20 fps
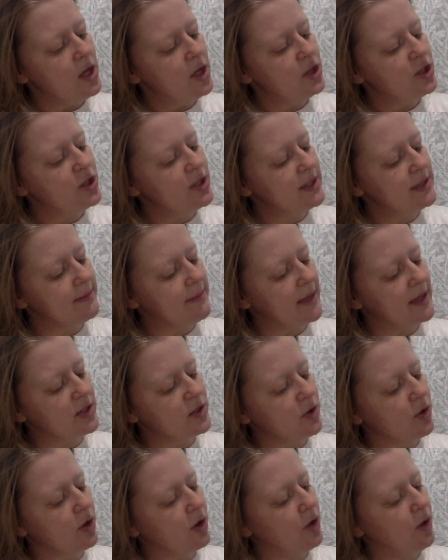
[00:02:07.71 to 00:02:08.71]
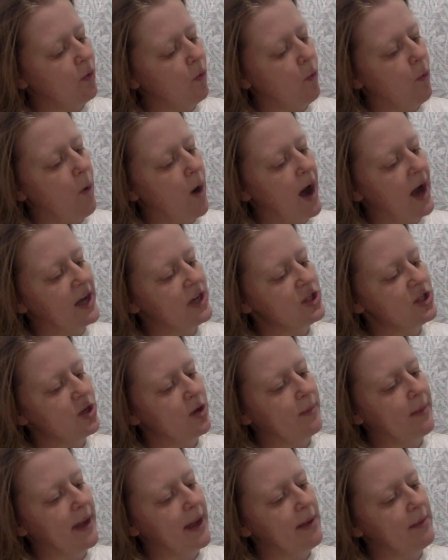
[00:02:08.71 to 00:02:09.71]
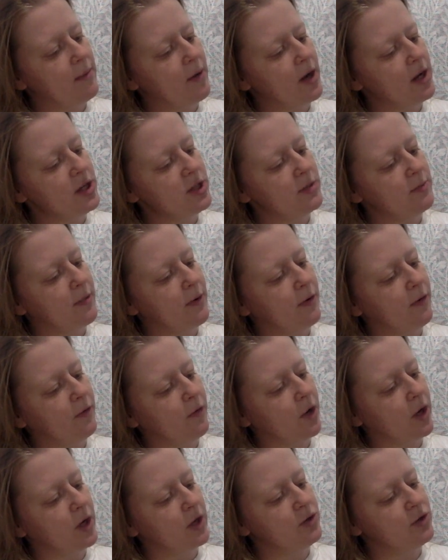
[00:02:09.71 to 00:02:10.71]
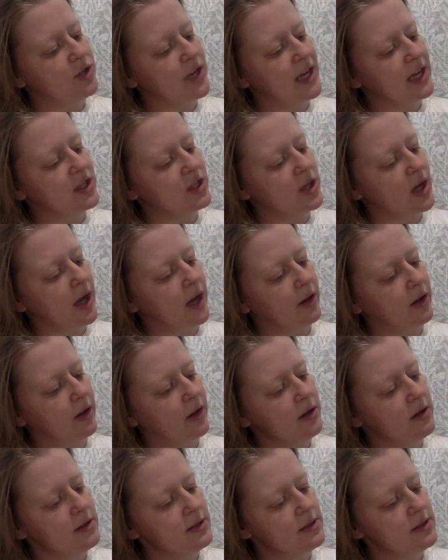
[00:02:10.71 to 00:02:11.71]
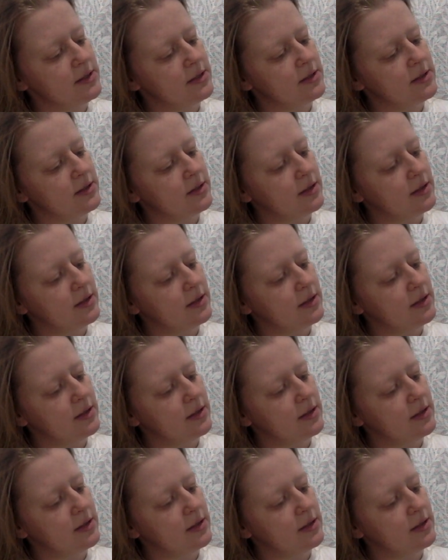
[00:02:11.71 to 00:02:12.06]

Just make sure you wash your paintbrush before you change colors.